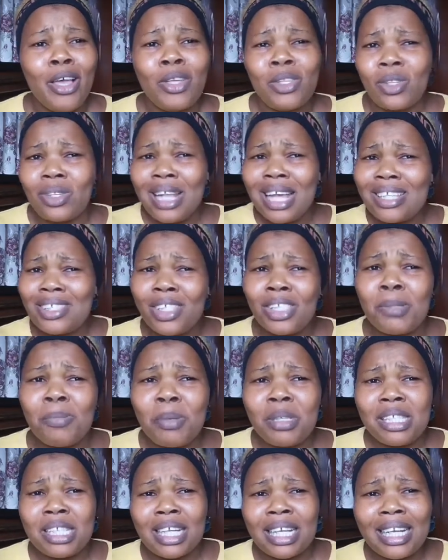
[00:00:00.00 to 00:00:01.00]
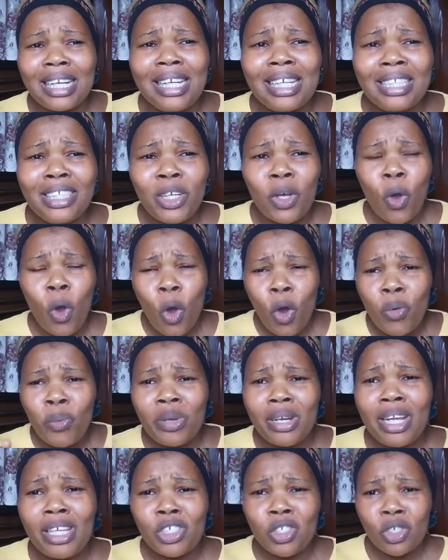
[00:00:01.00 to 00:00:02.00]
So that's just basically the whole
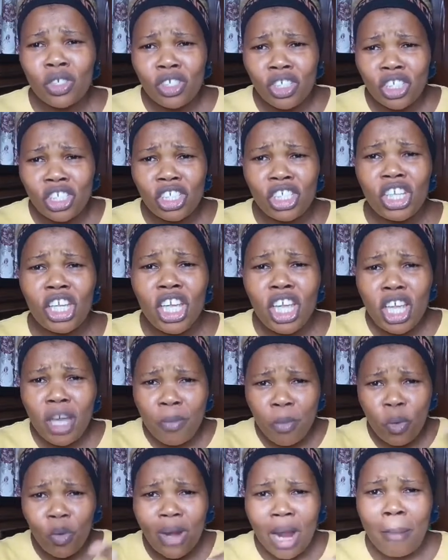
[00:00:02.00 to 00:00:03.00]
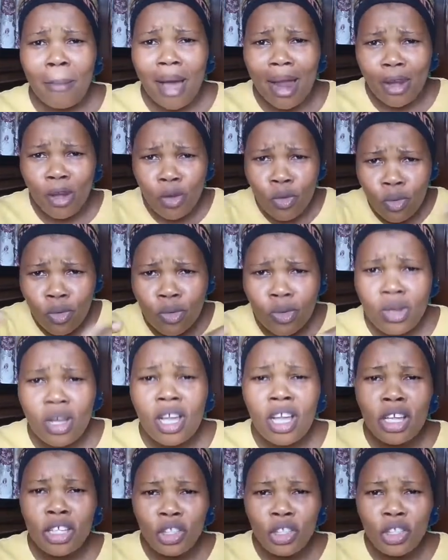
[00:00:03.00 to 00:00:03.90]
relationship hula baloo,